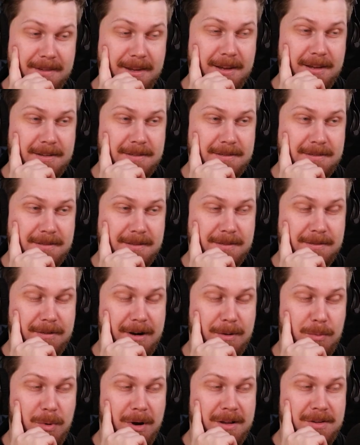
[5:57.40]
Yeah,
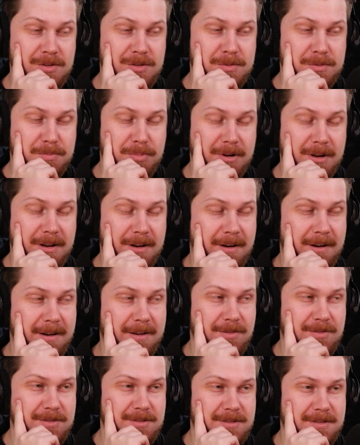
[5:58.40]
red one's pretty
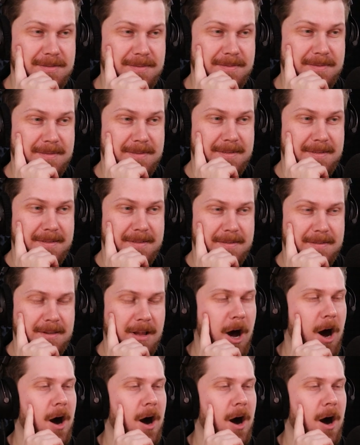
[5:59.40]
nice. Right. That's not bad.